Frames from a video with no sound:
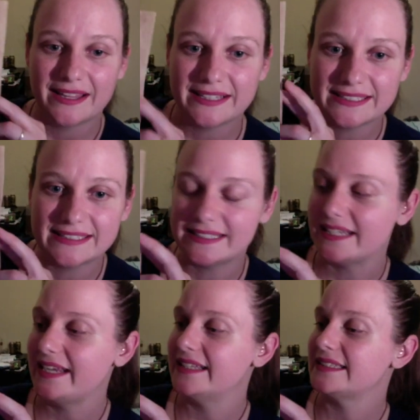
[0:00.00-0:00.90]
this is it.
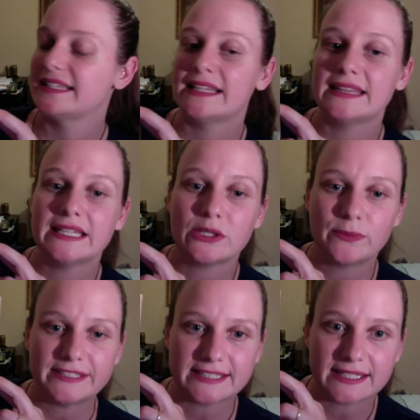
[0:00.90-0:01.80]
It's a little
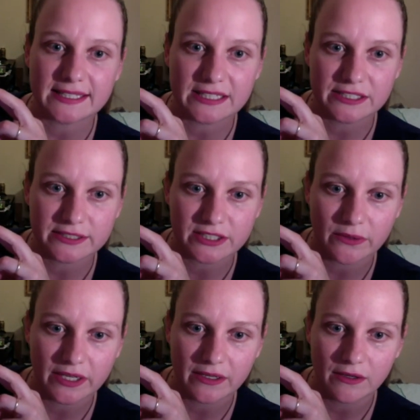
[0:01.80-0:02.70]
bit darker than it's
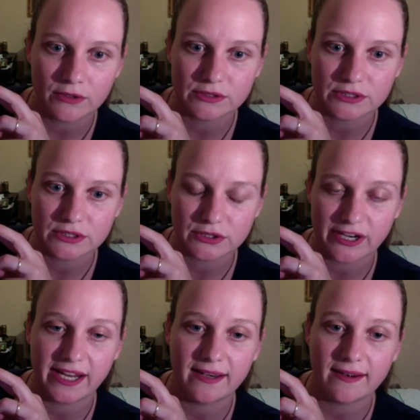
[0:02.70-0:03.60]
showing on
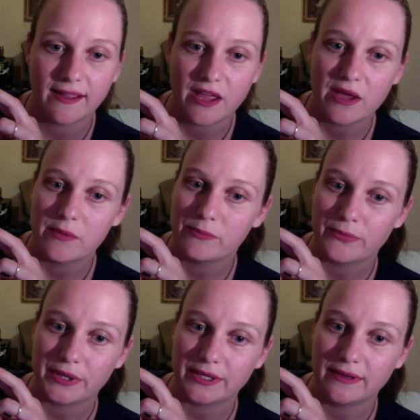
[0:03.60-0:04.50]
screen,
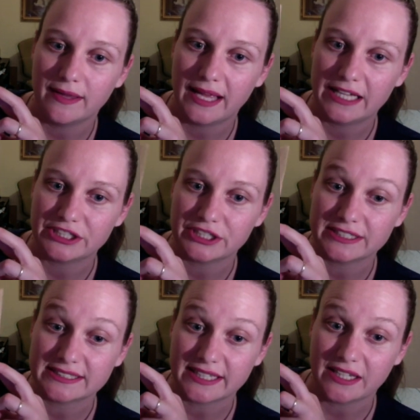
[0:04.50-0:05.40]
but as you can
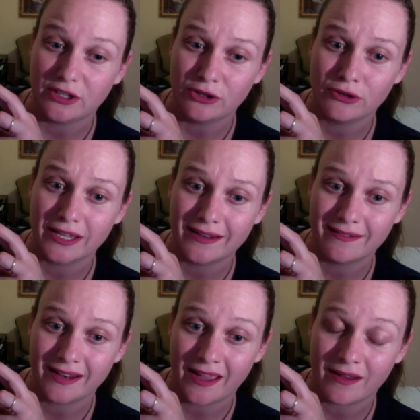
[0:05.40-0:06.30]
see, you
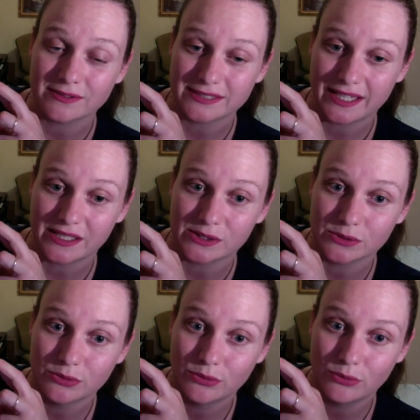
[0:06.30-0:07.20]
can now
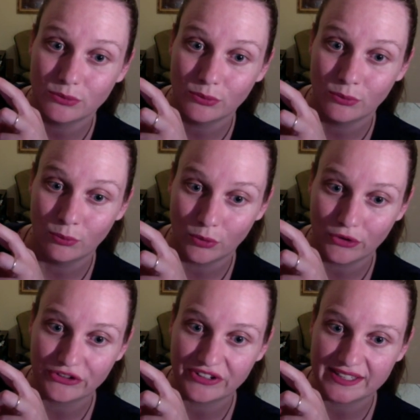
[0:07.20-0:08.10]
tell
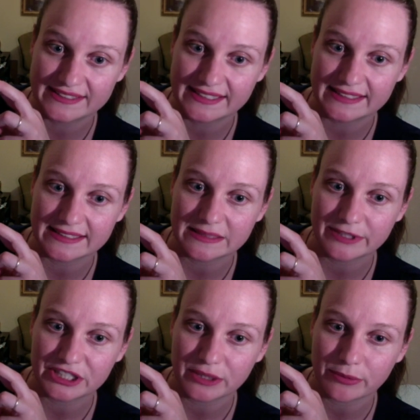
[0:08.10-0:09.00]
what it says,
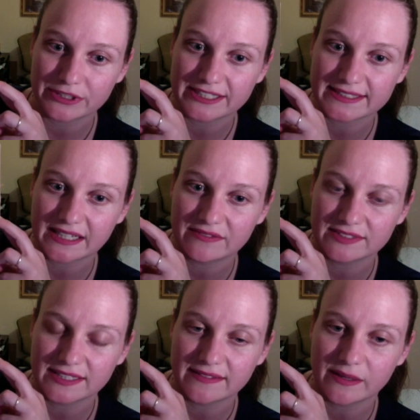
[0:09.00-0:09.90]
especially projects half
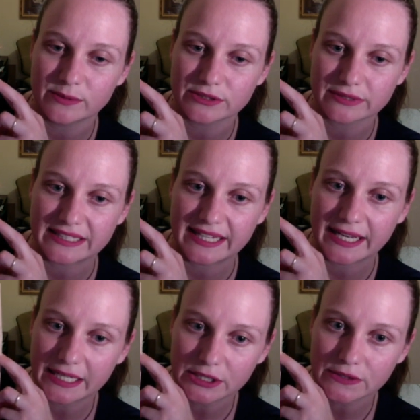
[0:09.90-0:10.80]
done. That was really
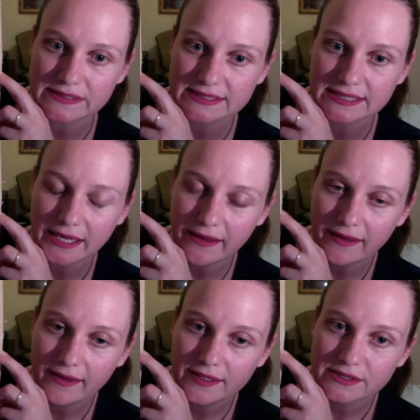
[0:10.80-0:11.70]
getting lost.
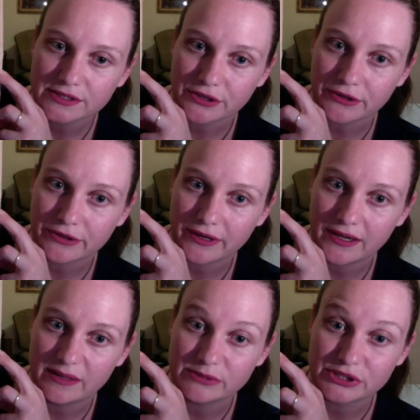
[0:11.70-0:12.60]
So
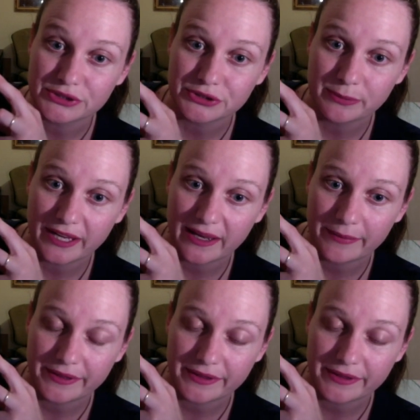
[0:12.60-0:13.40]
I'm super happy